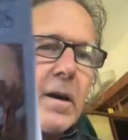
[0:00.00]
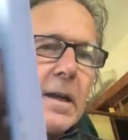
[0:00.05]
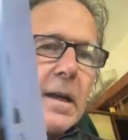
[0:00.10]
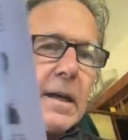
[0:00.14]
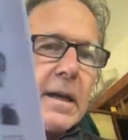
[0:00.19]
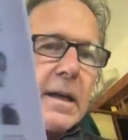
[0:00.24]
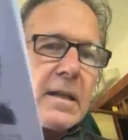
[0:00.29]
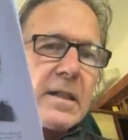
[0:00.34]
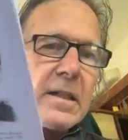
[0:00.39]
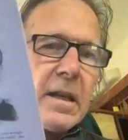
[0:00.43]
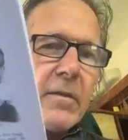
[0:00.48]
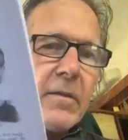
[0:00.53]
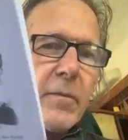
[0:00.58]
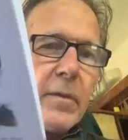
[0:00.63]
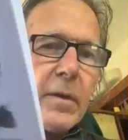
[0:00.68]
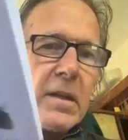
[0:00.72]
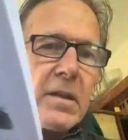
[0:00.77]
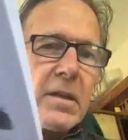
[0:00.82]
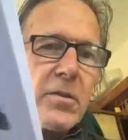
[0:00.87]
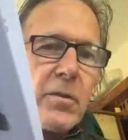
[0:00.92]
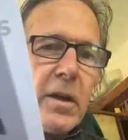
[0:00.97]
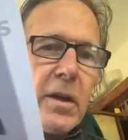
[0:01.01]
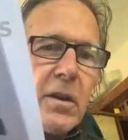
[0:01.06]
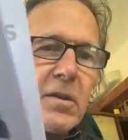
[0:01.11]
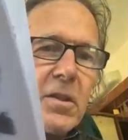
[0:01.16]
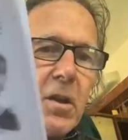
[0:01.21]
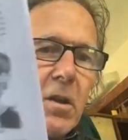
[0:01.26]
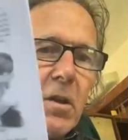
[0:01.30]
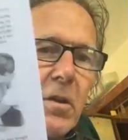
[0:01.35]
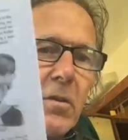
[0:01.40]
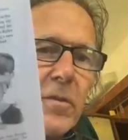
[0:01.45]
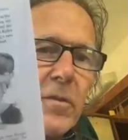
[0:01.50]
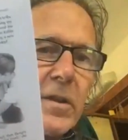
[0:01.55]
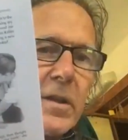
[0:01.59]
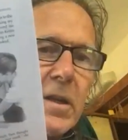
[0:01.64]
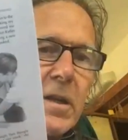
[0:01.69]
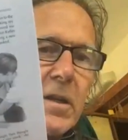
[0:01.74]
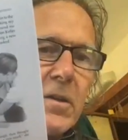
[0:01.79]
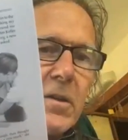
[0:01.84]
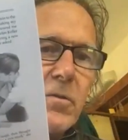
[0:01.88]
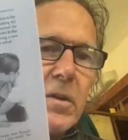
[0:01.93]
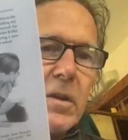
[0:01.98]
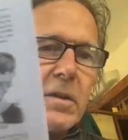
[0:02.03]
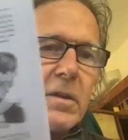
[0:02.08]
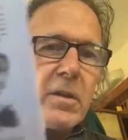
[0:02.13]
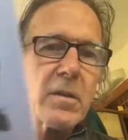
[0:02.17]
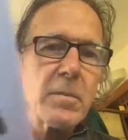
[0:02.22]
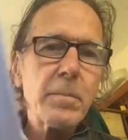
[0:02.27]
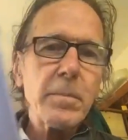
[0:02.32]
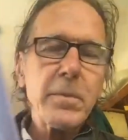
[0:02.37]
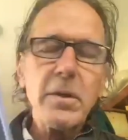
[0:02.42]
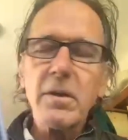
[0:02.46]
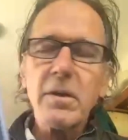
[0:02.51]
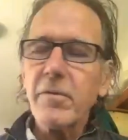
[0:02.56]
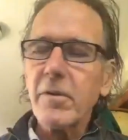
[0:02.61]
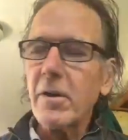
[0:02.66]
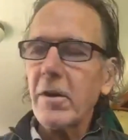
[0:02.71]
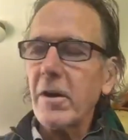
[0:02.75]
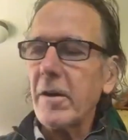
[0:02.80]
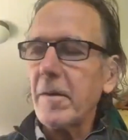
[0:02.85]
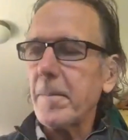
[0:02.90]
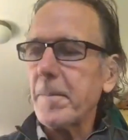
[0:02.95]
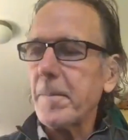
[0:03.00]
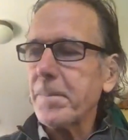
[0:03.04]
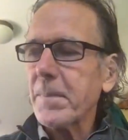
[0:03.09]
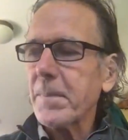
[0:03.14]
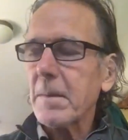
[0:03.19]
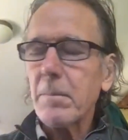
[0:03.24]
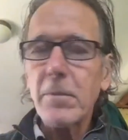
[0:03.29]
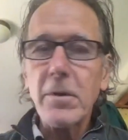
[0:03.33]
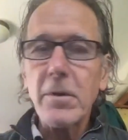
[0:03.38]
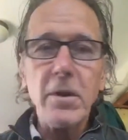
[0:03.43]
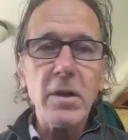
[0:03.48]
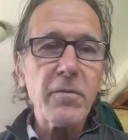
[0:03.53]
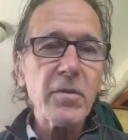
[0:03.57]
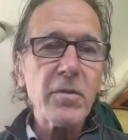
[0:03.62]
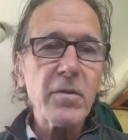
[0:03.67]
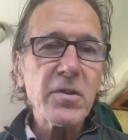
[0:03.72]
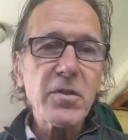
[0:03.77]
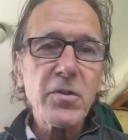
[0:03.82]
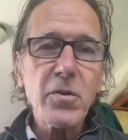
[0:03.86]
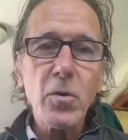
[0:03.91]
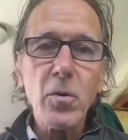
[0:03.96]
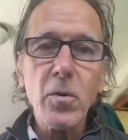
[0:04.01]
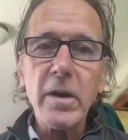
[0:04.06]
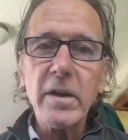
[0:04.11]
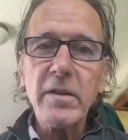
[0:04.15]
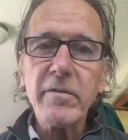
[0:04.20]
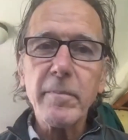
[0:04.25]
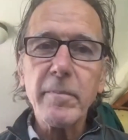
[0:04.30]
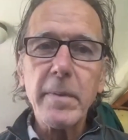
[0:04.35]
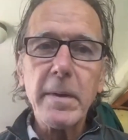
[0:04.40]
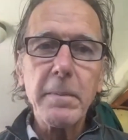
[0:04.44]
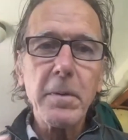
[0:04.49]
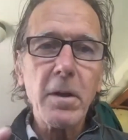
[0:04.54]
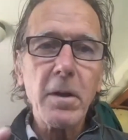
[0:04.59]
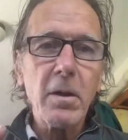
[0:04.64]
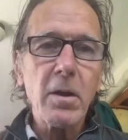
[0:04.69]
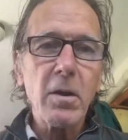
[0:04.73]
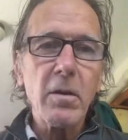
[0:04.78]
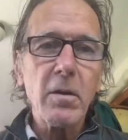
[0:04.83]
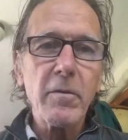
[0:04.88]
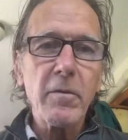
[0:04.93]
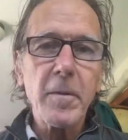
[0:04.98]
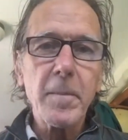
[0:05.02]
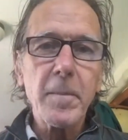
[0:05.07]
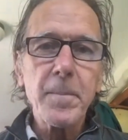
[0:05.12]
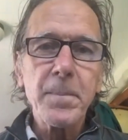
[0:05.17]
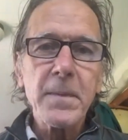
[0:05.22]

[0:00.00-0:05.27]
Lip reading: like I say, from illustrators all over the country, just beautiful art. Beautiful stories from people all over.